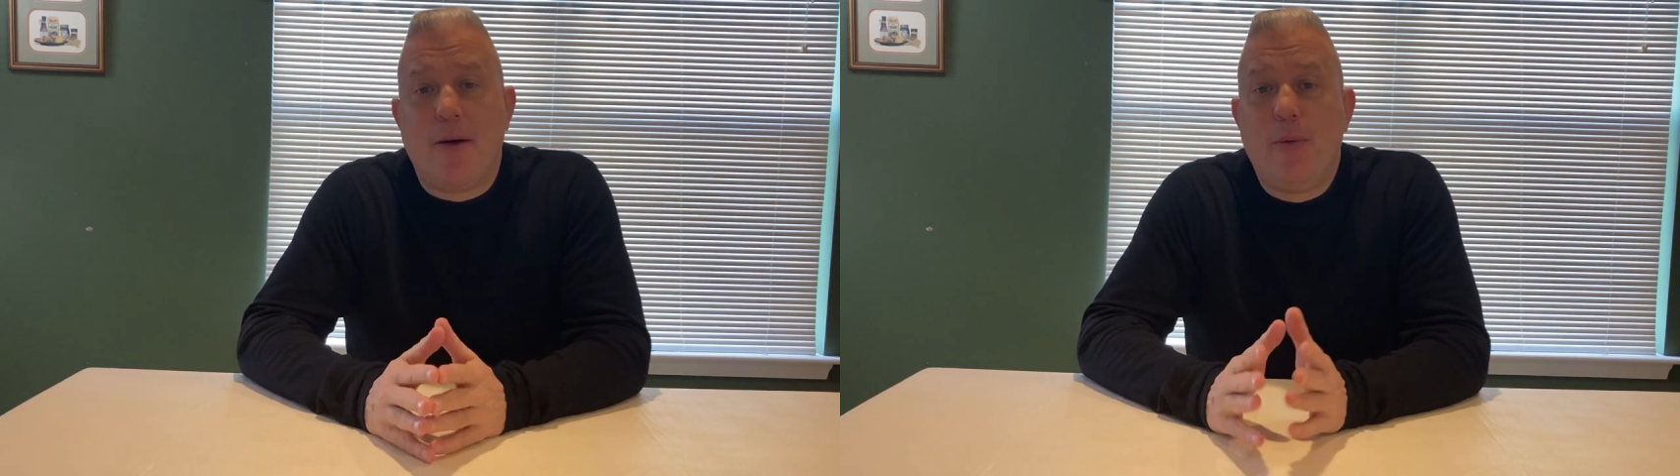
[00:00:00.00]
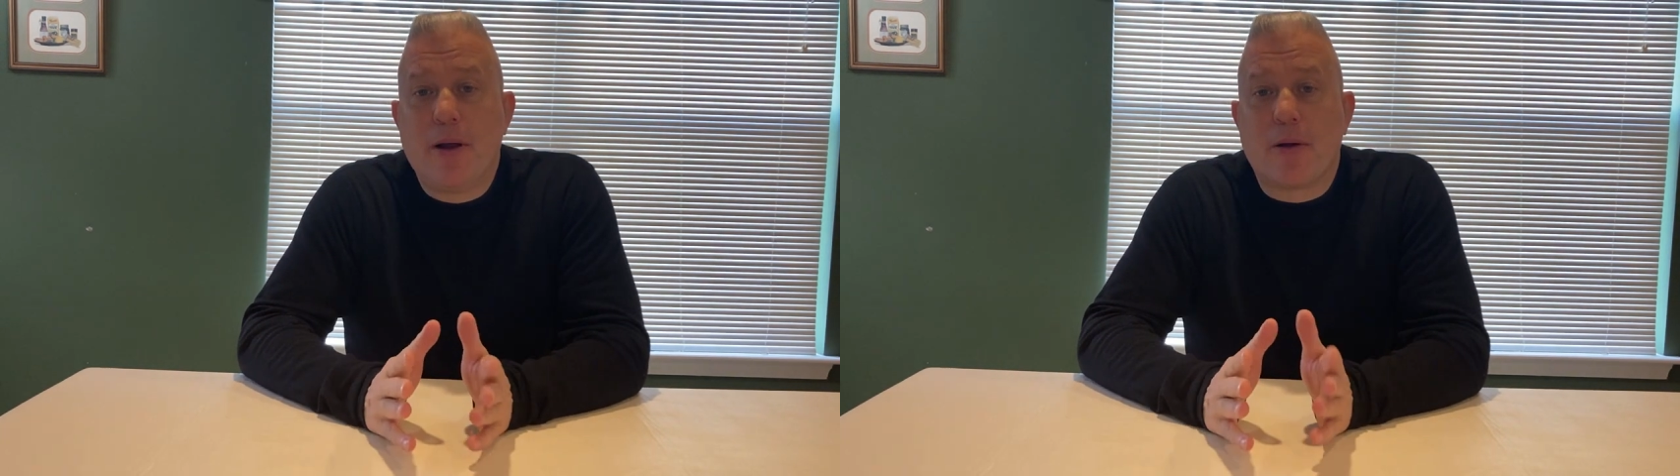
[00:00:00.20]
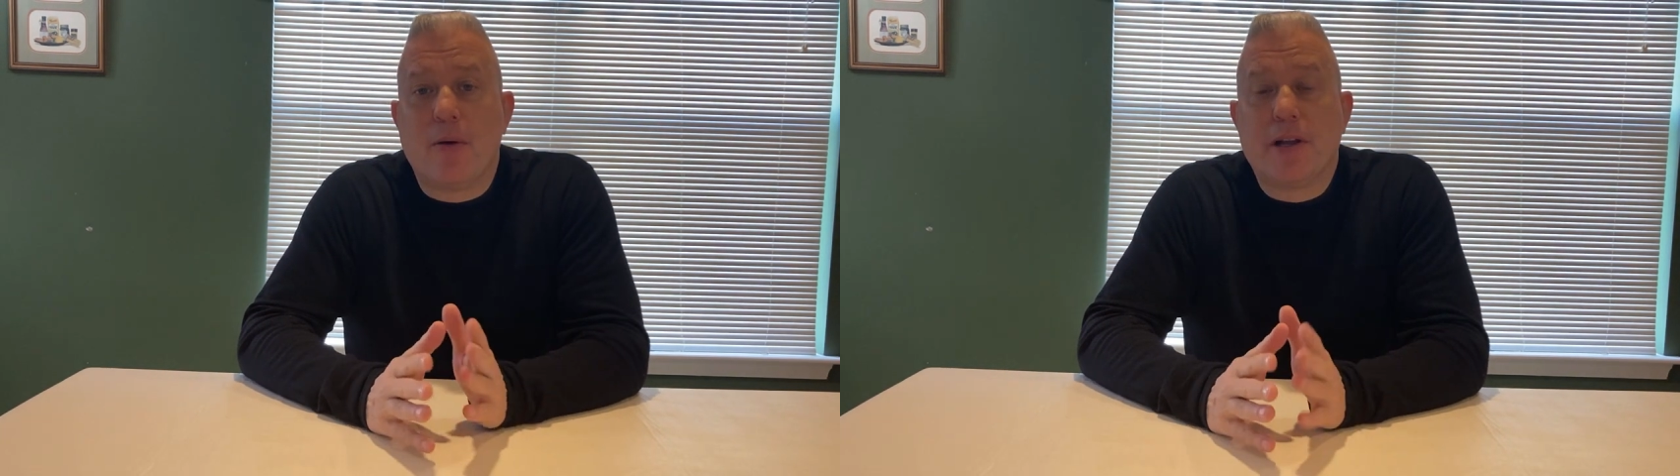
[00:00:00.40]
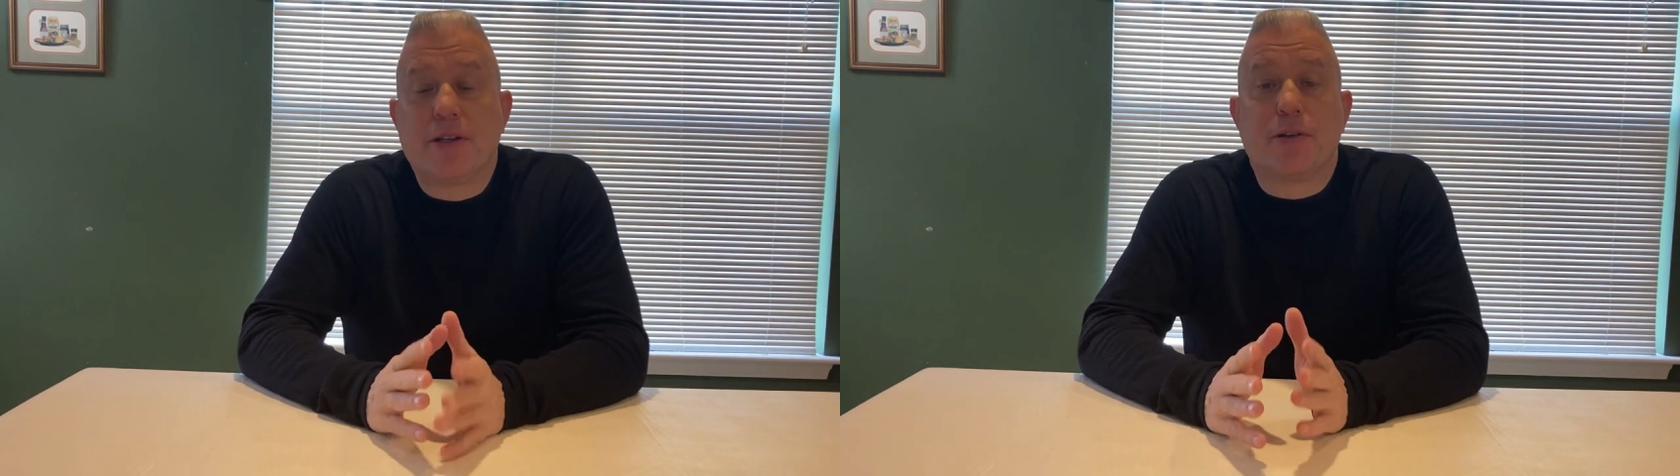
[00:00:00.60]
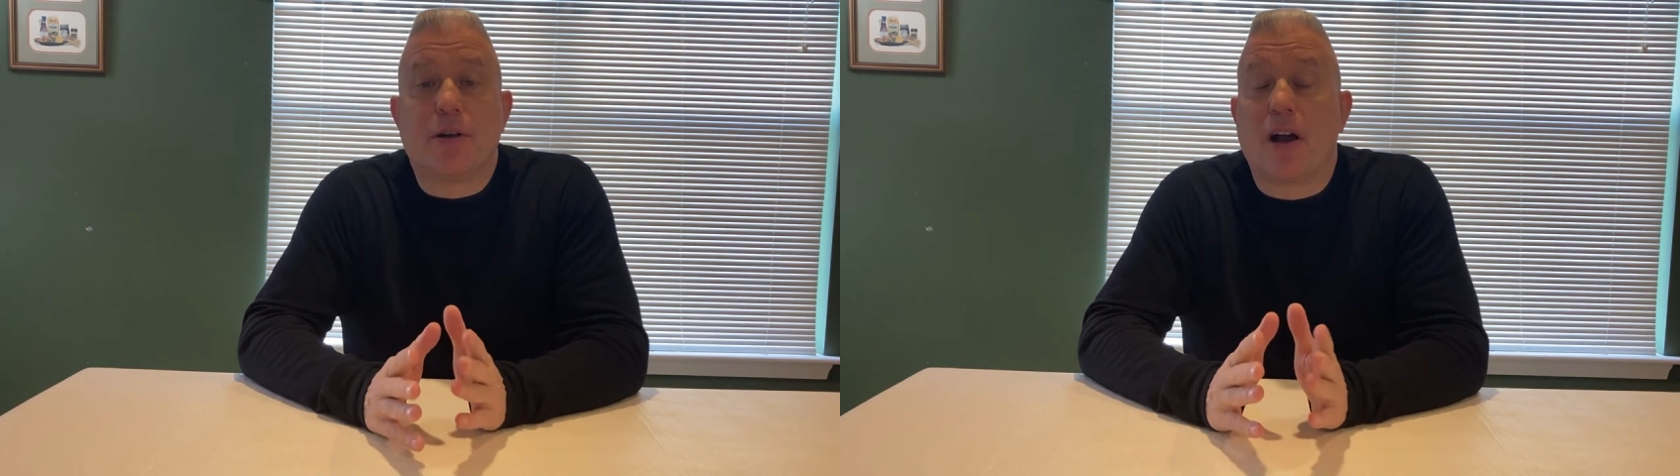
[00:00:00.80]
we are going
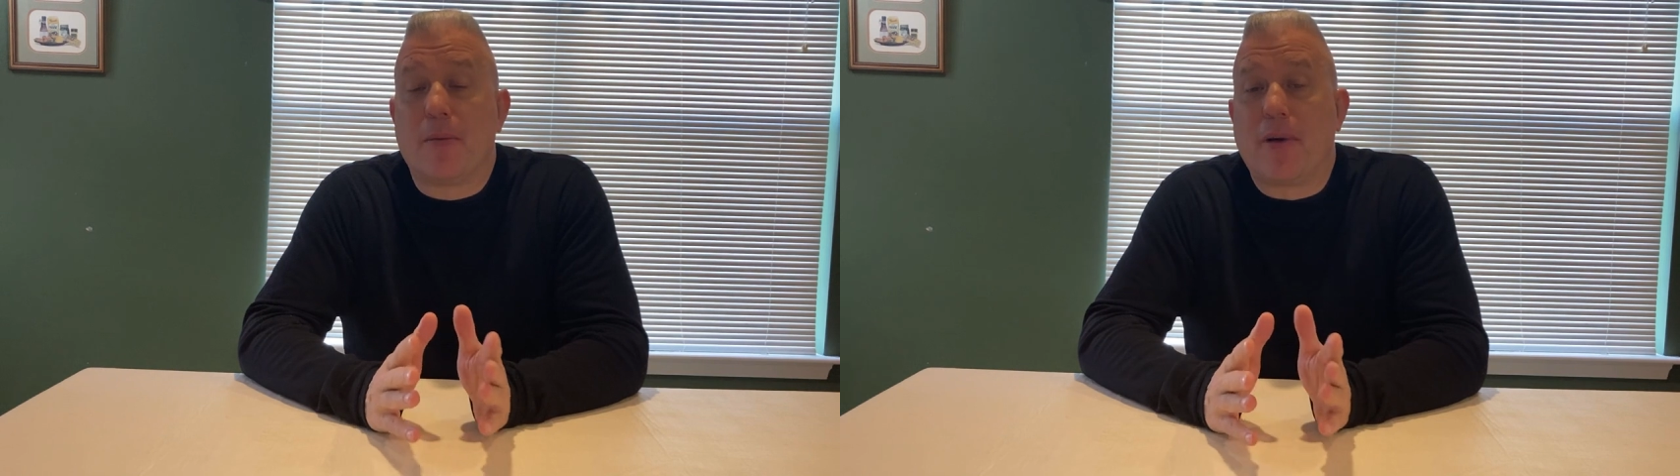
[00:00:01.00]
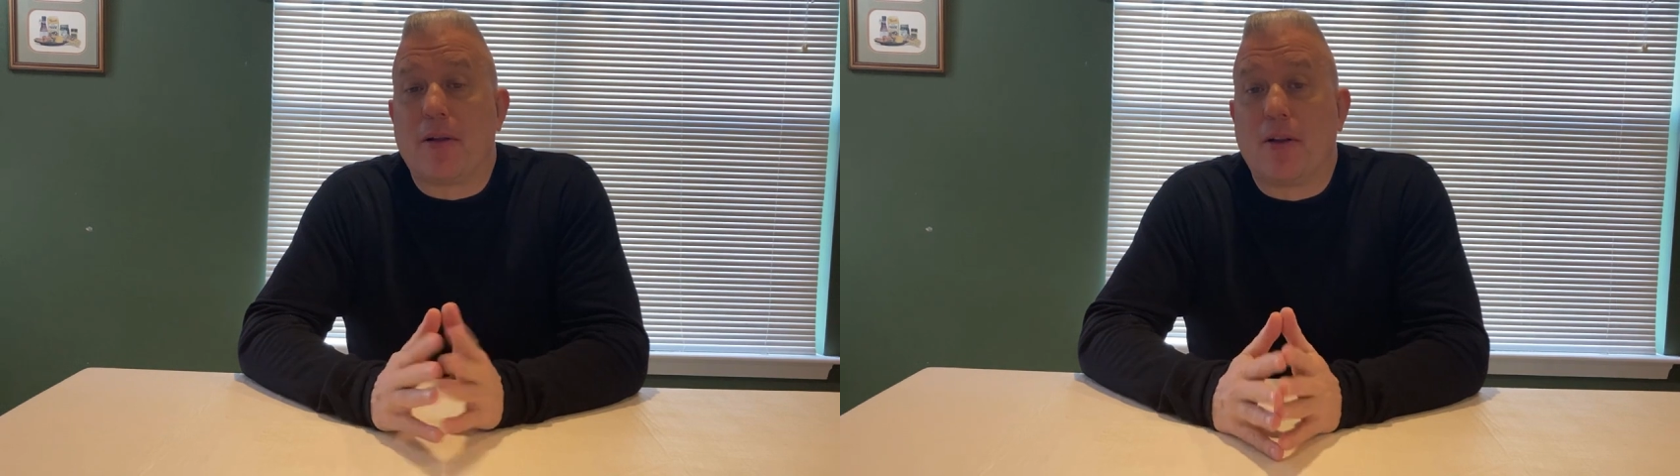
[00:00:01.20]
to talk about